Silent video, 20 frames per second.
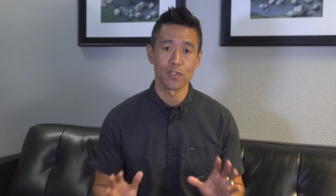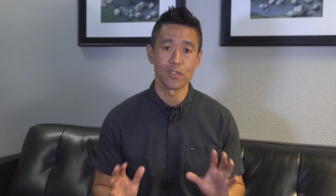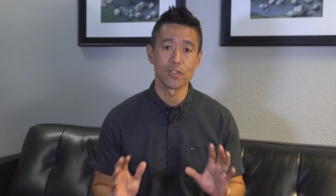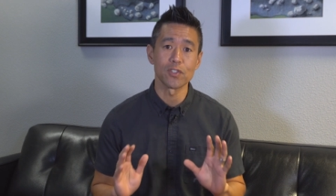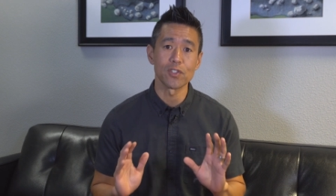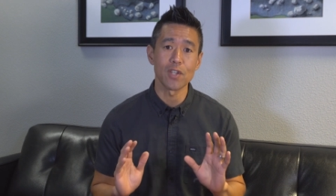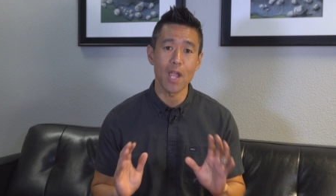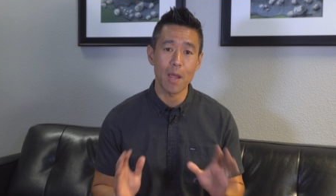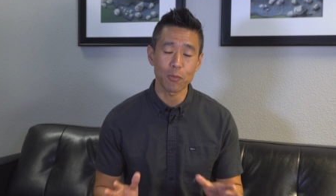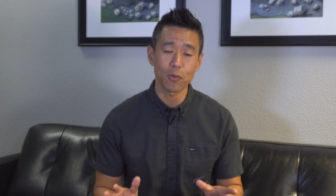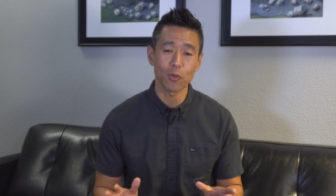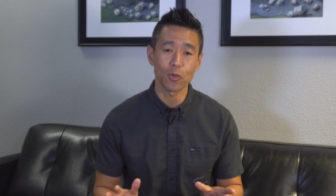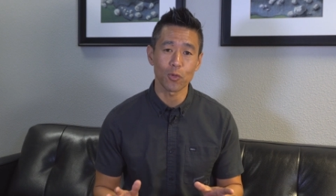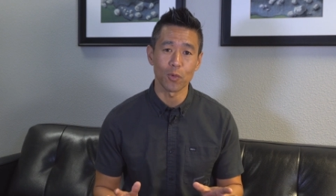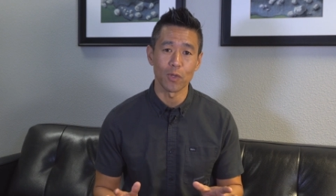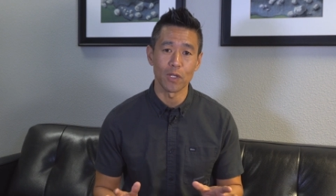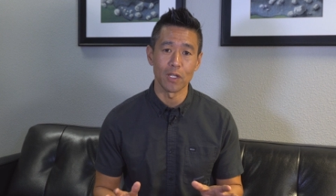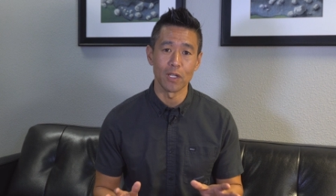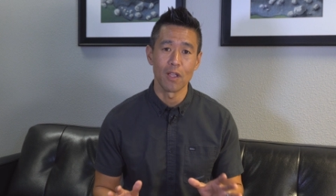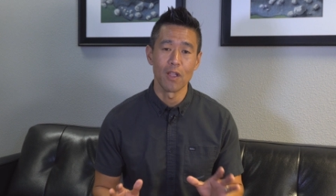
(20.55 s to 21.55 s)
It's chapter
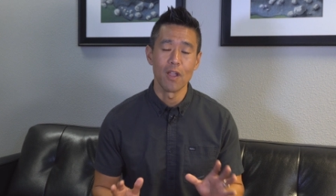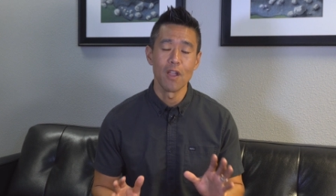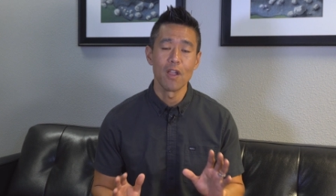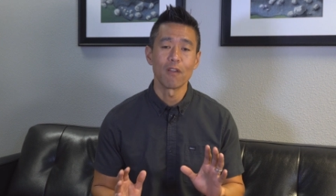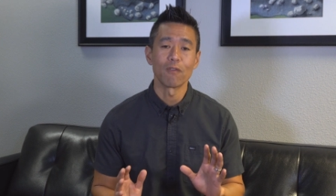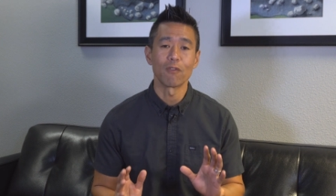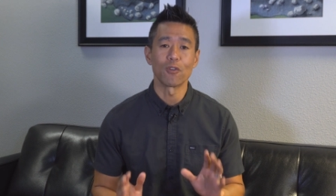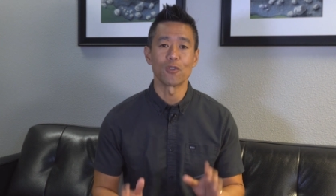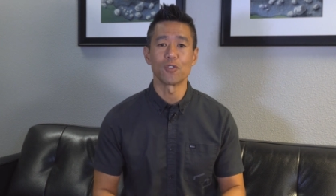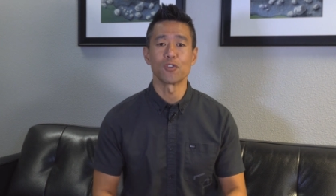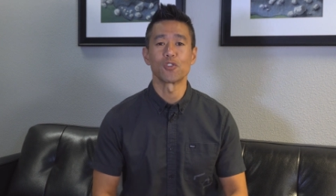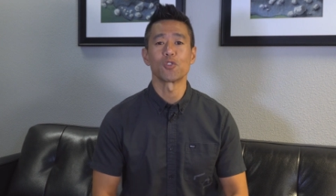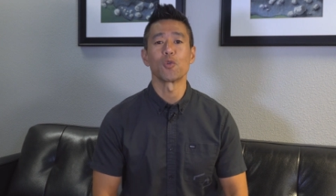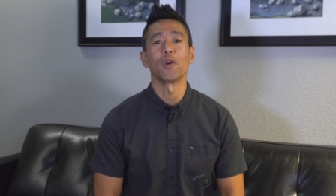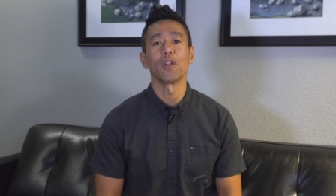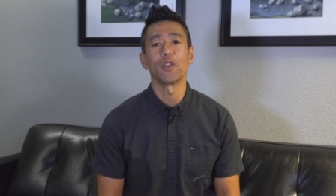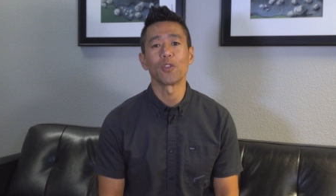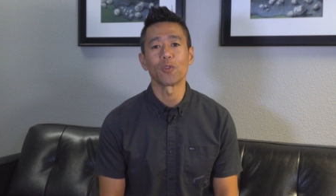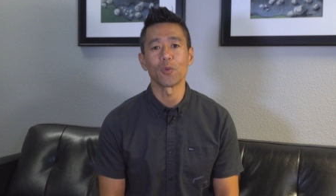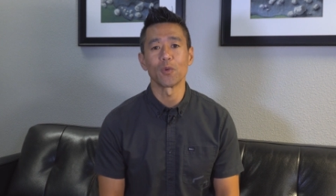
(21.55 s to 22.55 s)
3, verses
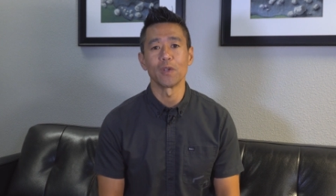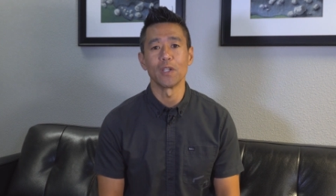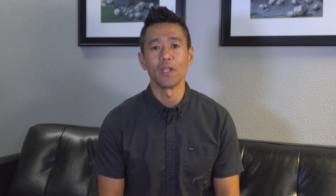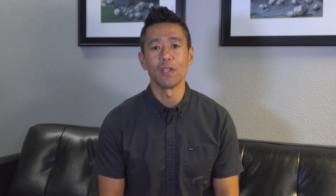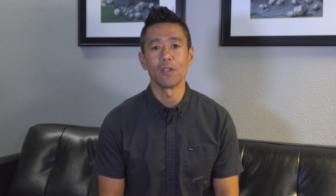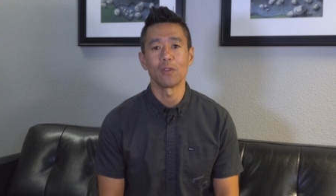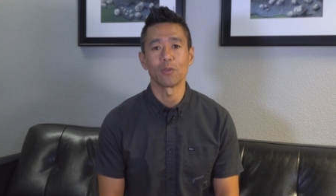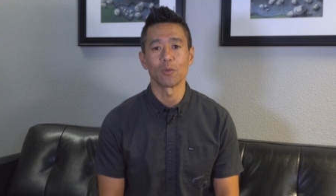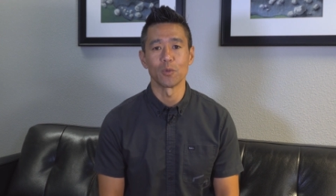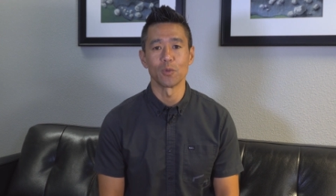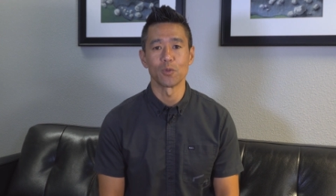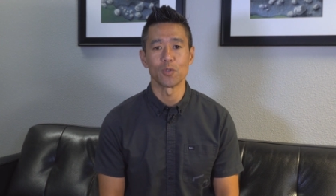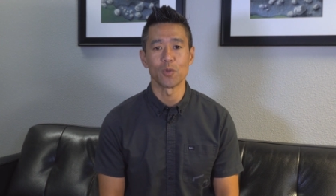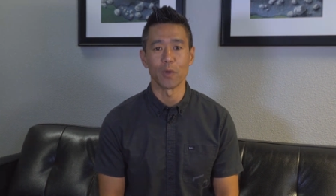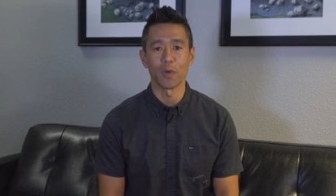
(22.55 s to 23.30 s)
23 through